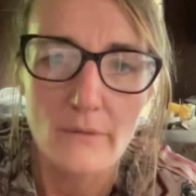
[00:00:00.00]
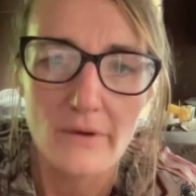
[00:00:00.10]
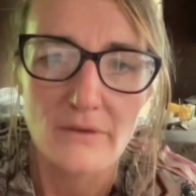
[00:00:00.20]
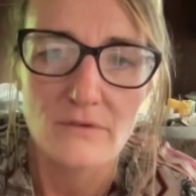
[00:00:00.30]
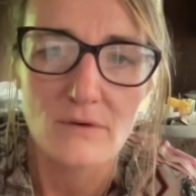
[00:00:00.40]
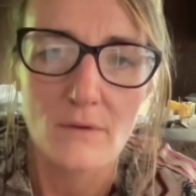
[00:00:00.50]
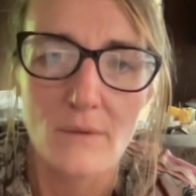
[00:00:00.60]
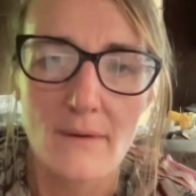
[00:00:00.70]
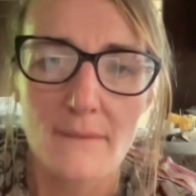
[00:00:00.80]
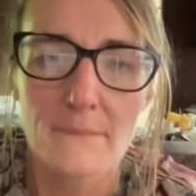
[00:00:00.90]
Okay,
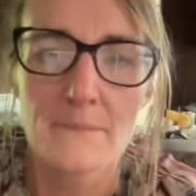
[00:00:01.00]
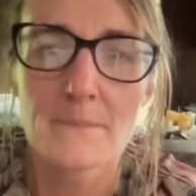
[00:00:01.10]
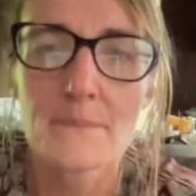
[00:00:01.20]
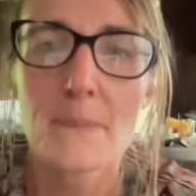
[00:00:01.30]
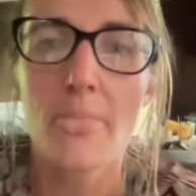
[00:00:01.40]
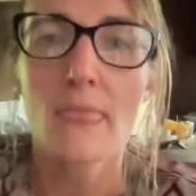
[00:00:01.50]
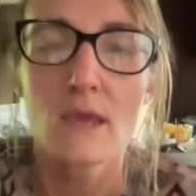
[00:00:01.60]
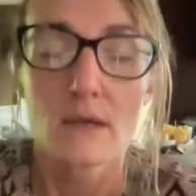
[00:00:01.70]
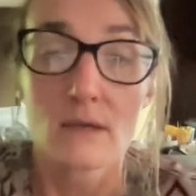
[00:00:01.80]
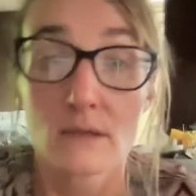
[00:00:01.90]
so
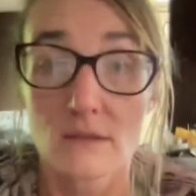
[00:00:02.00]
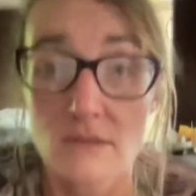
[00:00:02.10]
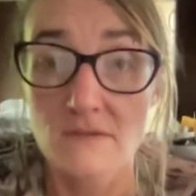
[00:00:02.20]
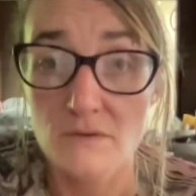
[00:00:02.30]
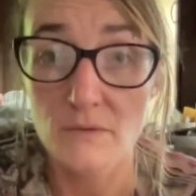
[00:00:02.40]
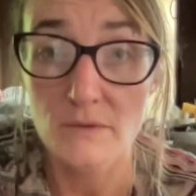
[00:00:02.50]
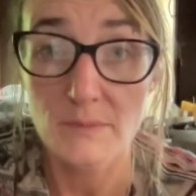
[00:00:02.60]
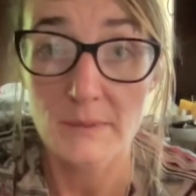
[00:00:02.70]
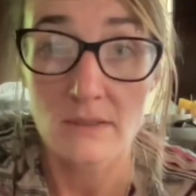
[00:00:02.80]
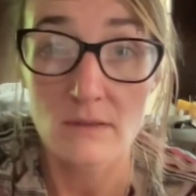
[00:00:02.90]
this is going
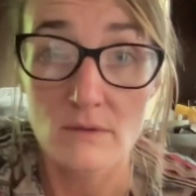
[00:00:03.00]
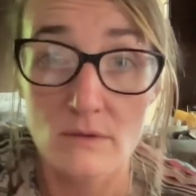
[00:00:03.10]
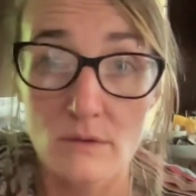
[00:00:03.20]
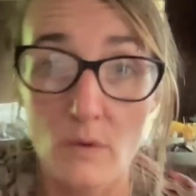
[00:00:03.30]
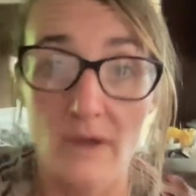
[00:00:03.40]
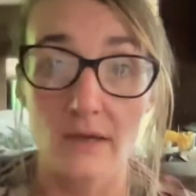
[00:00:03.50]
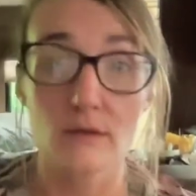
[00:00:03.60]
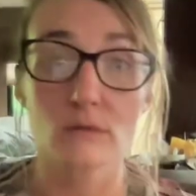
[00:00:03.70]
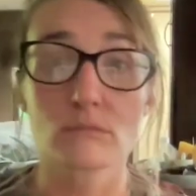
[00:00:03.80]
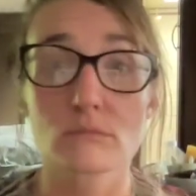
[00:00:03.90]
to be another
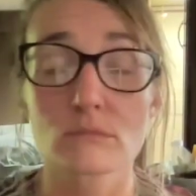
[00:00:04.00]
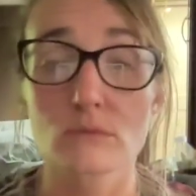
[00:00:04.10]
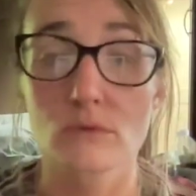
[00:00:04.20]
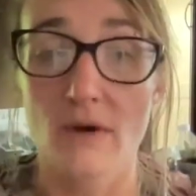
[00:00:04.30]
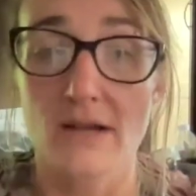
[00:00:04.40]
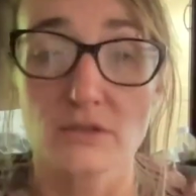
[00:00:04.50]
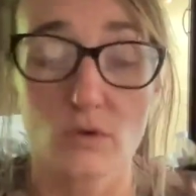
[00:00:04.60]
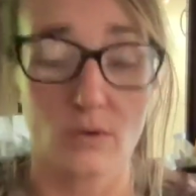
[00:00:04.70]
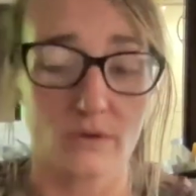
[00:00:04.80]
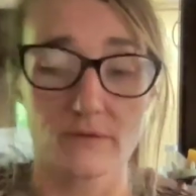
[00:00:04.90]
quick crash
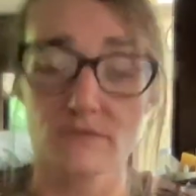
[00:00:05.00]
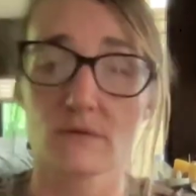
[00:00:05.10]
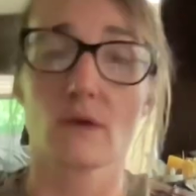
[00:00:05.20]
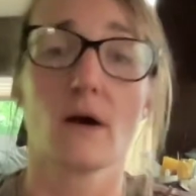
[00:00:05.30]
course.